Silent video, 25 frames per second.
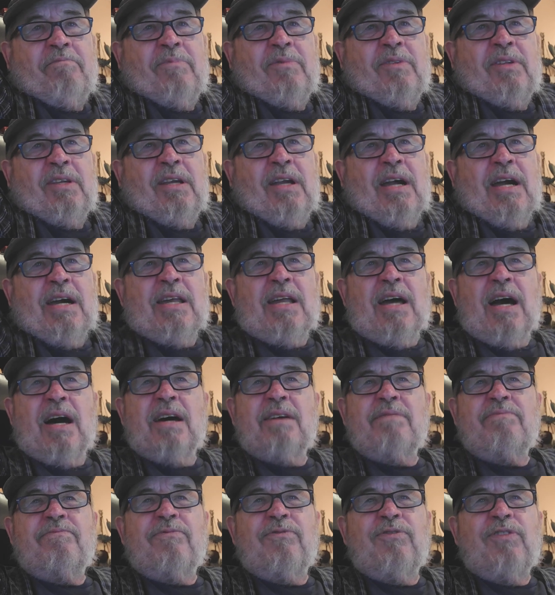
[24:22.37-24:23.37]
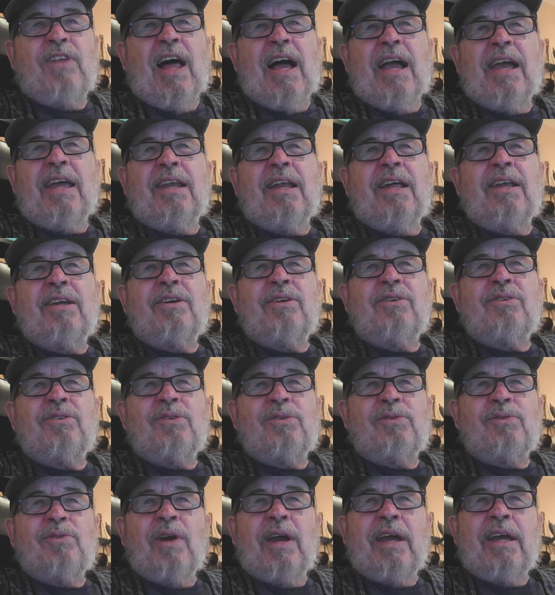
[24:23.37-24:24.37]
kind of flying under
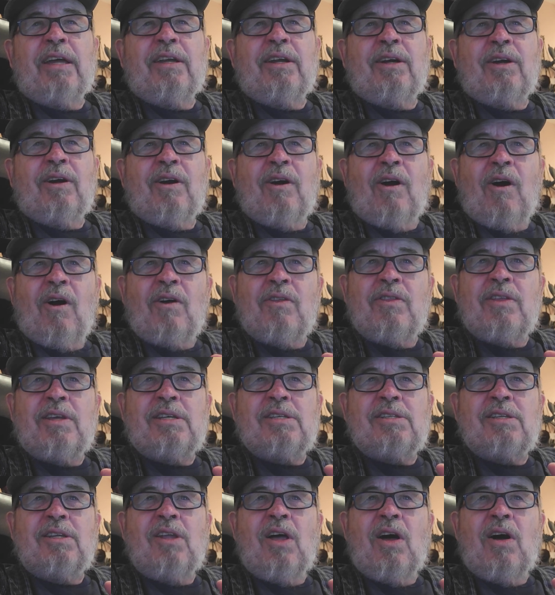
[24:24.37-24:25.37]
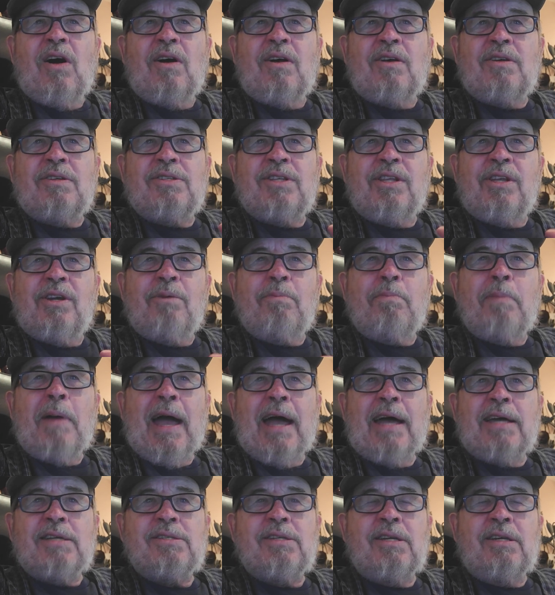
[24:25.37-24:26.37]
the radar, all these laws that are
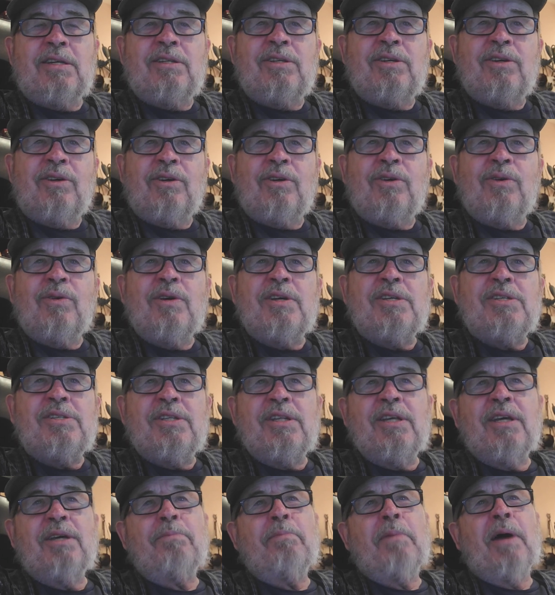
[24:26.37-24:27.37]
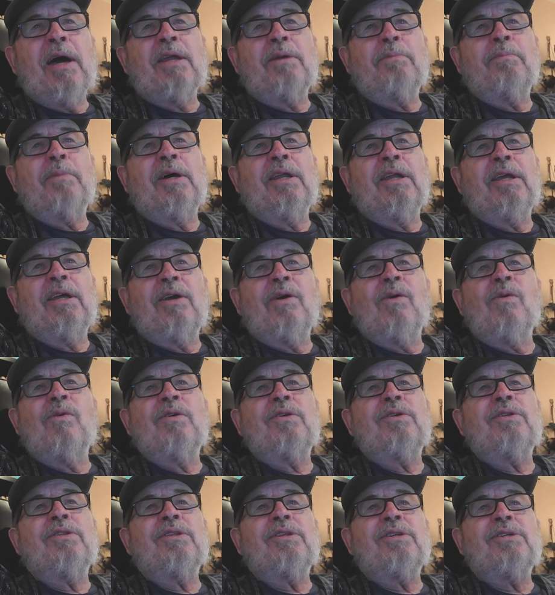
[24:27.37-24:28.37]
passing to increase the amount of money going
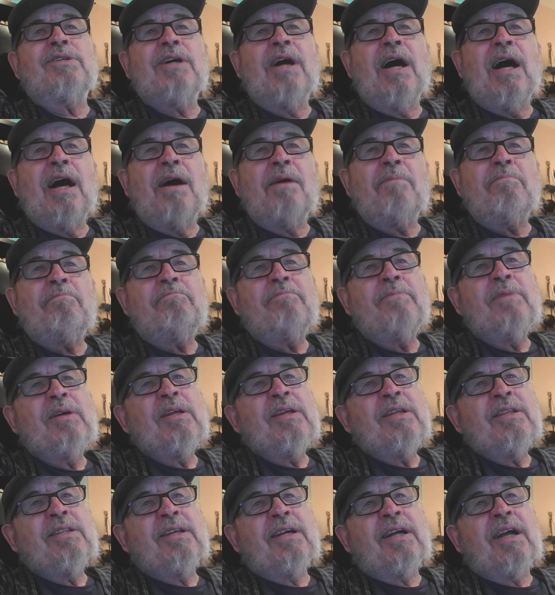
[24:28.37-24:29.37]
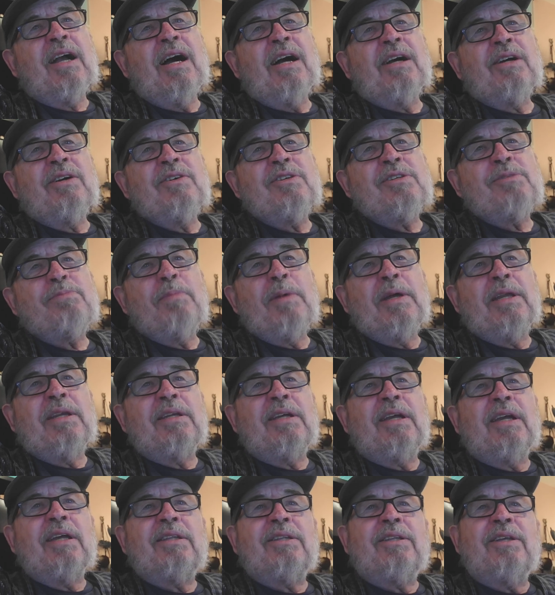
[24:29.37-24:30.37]
to the top. The congressmen
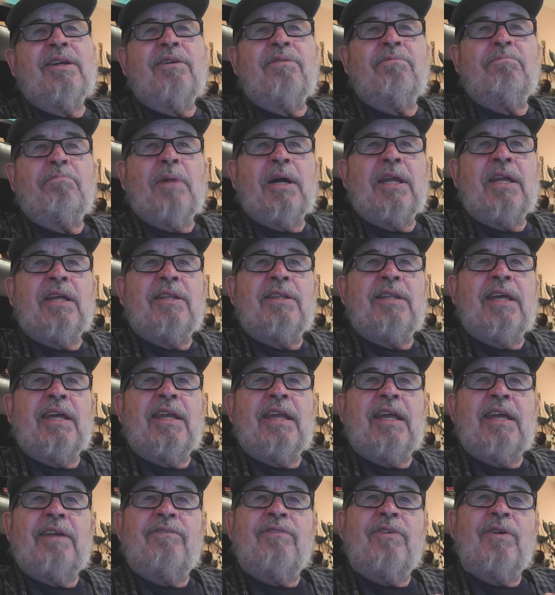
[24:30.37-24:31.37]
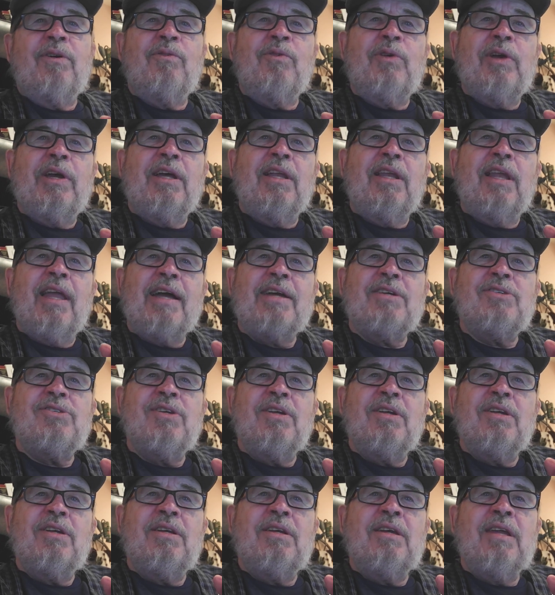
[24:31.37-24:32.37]
get their money they need for
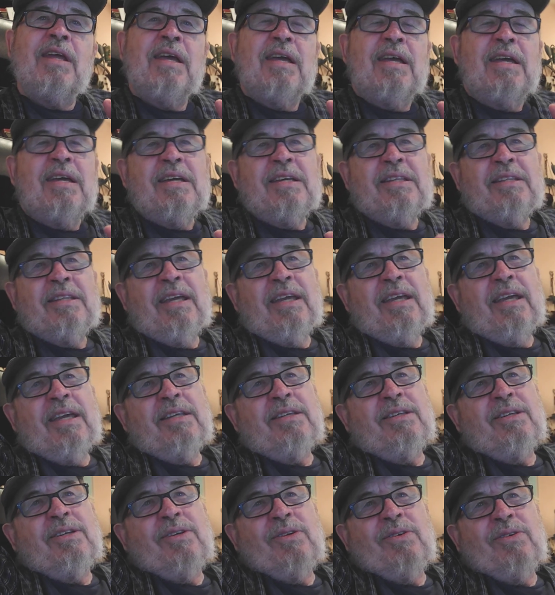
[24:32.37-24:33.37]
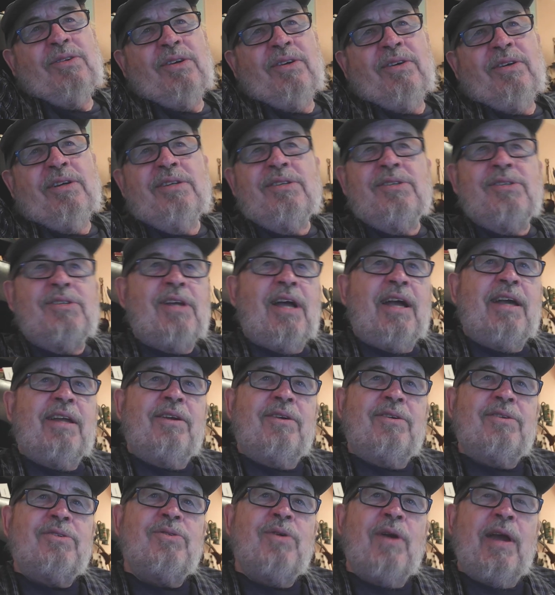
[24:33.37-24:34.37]
re-election. They get to do their
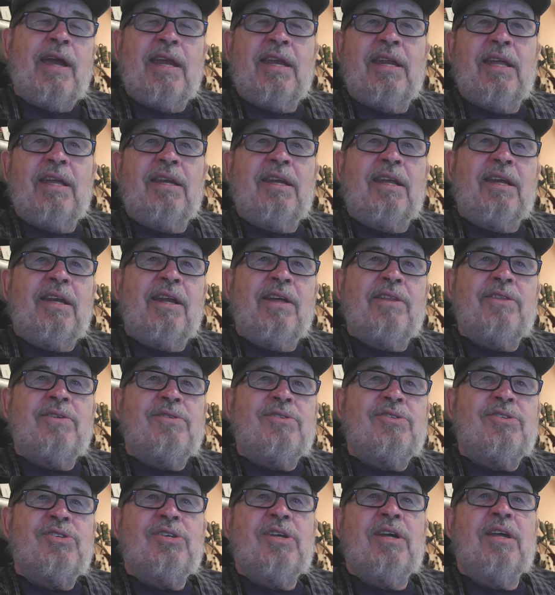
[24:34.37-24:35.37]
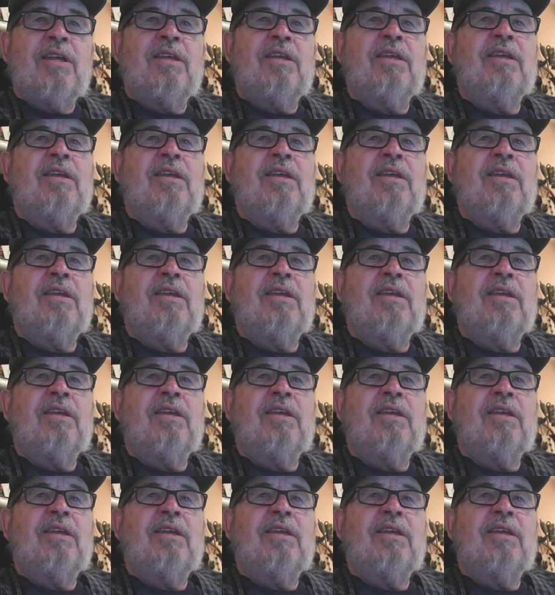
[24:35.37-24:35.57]
insider trading and other shit.